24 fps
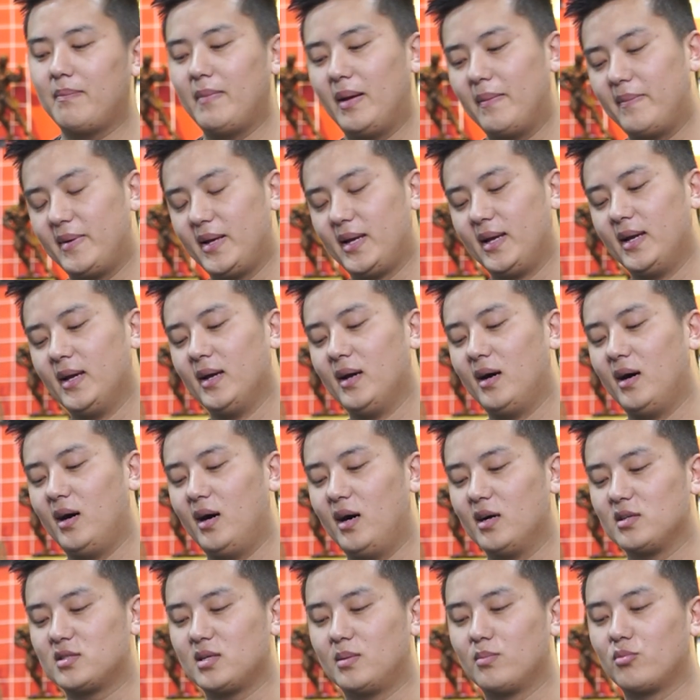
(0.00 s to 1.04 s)
maybe
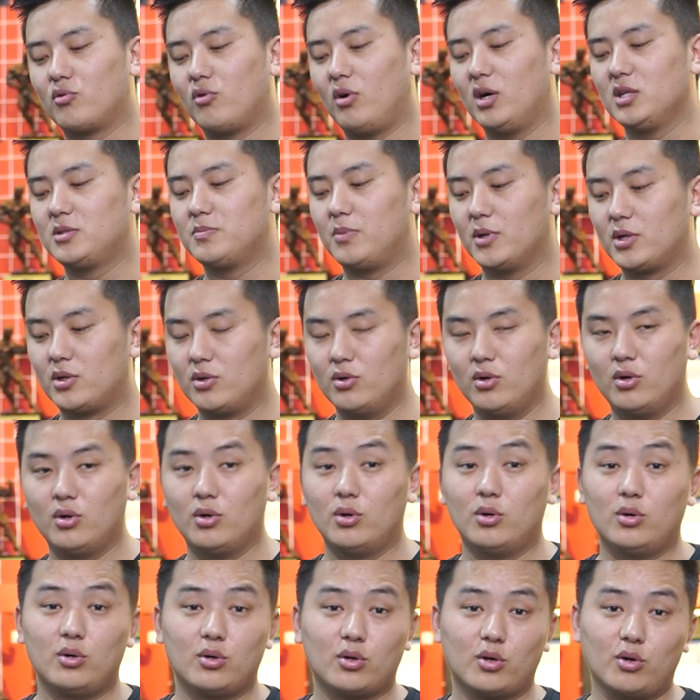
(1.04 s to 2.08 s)
some quads but
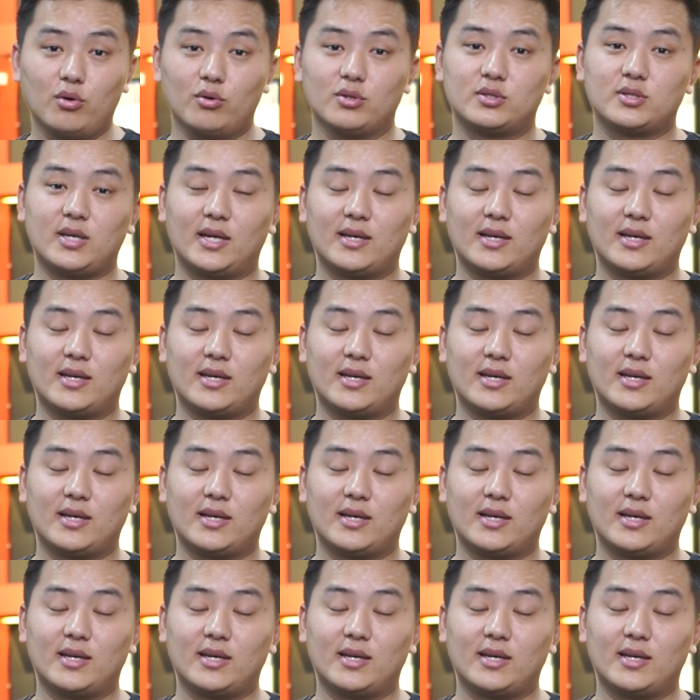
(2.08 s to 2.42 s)
no glutes.